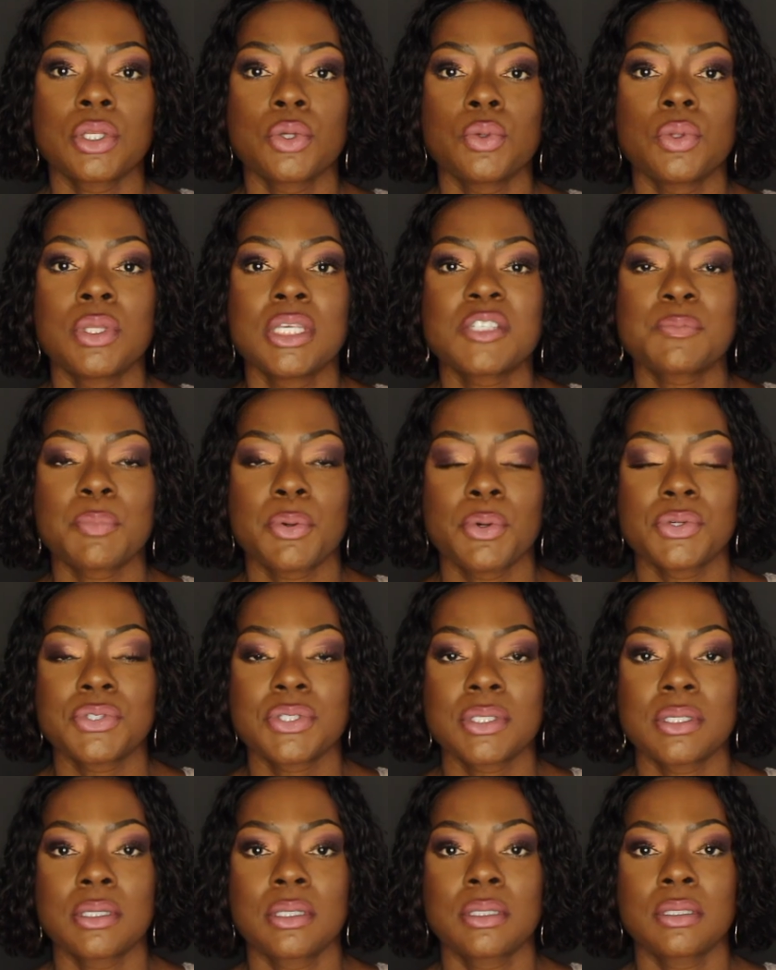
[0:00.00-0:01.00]
do this
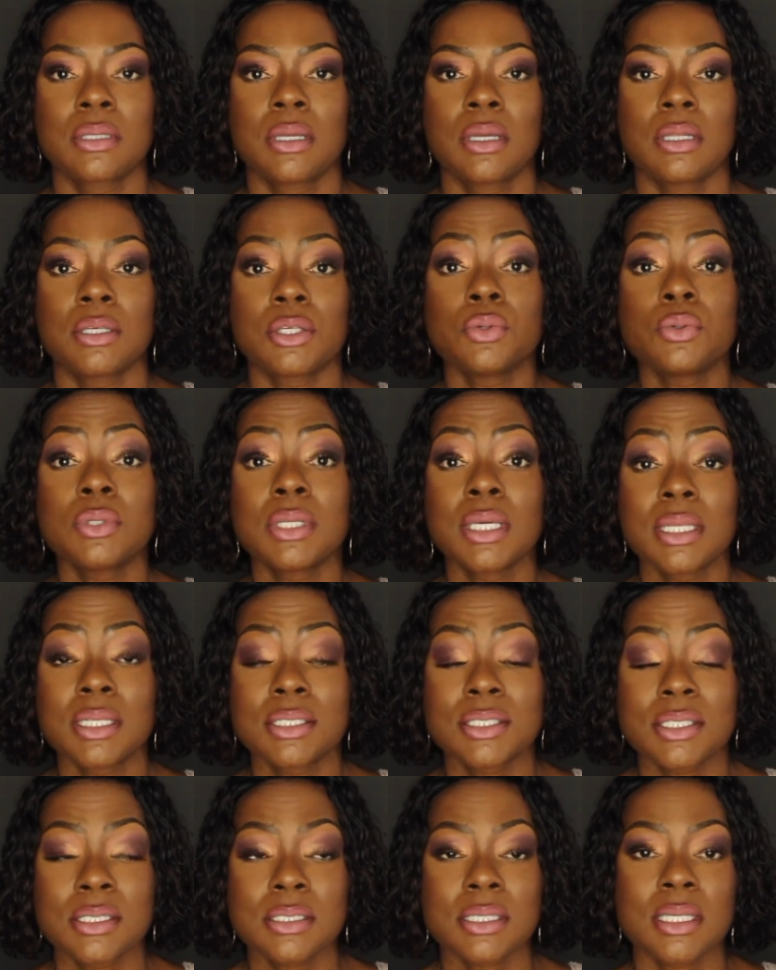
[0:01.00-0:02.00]
person due
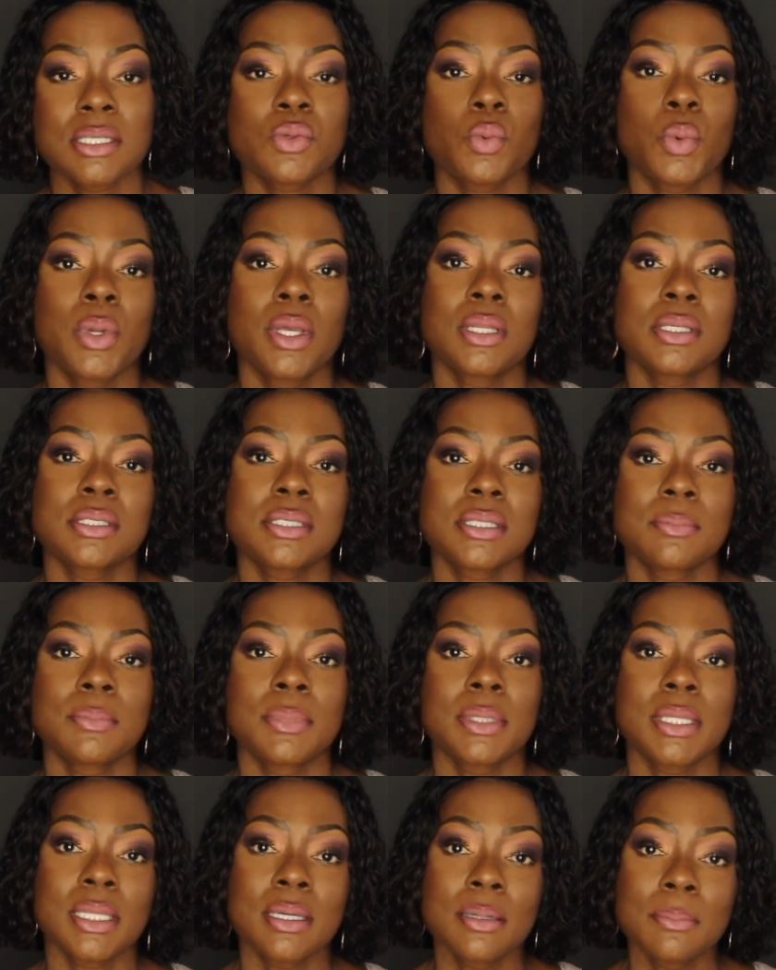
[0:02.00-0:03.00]
diligence as well as
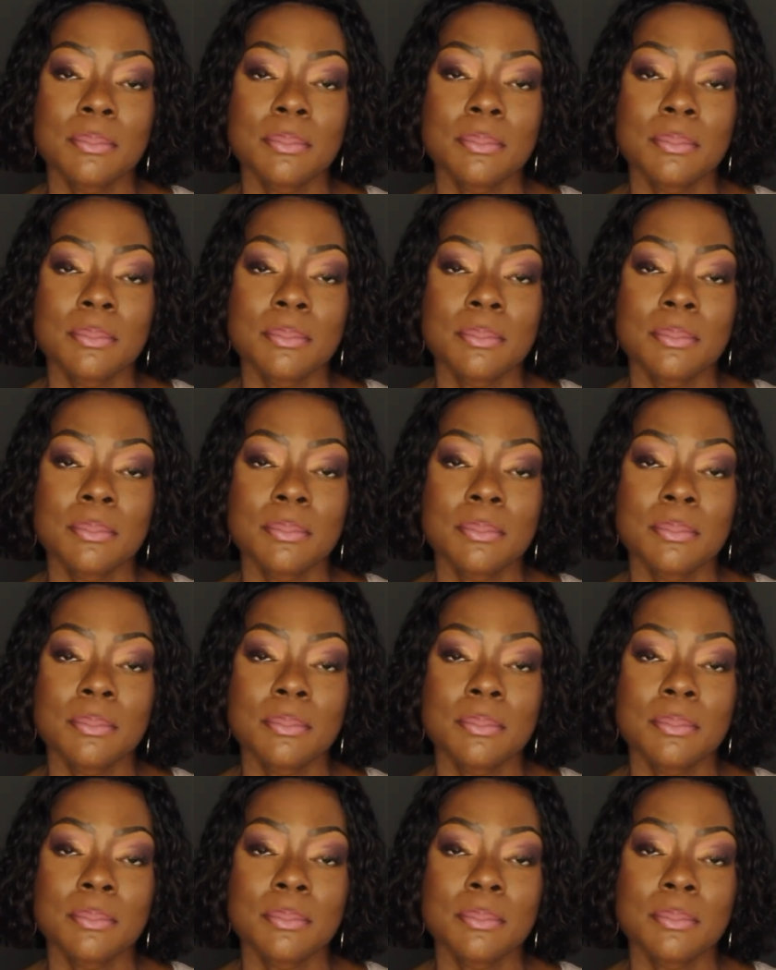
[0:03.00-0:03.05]
them